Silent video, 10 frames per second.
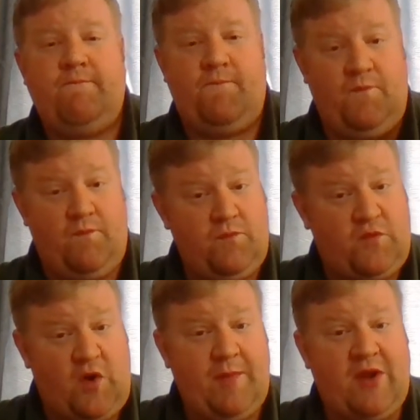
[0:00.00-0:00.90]

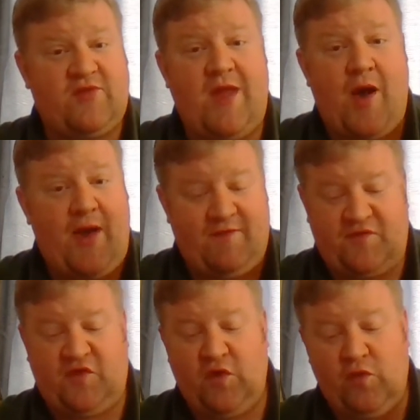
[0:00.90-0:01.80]
Terminators now have
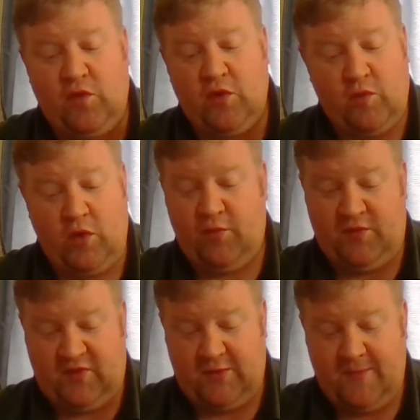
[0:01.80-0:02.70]
2
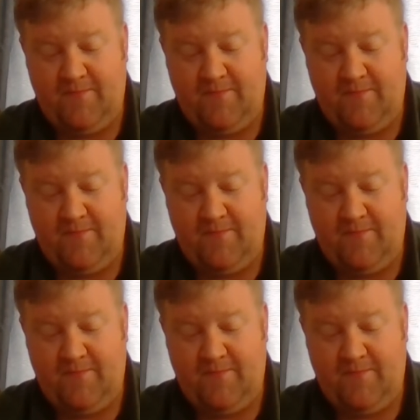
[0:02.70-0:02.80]
wounds.